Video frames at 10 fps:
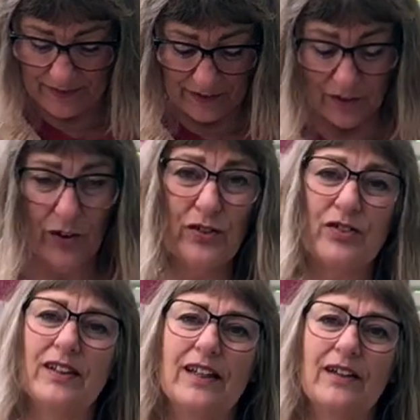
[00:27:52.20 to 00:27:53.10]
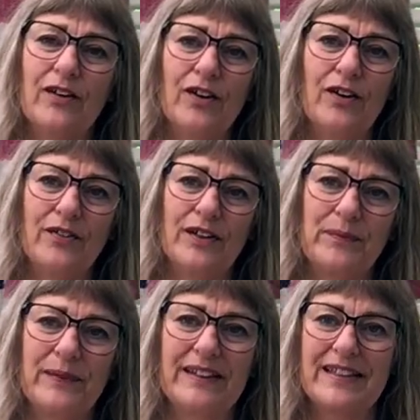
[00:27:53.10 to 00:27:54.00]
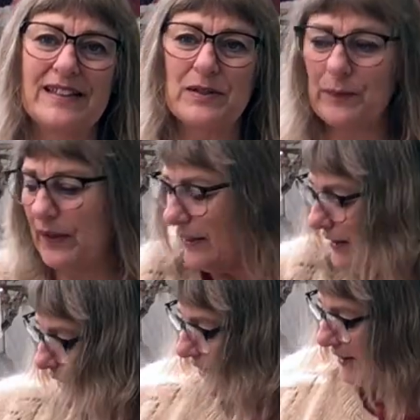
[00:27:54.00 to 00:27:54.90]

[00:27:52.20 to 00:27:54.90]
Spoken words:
not in a hurry with this one,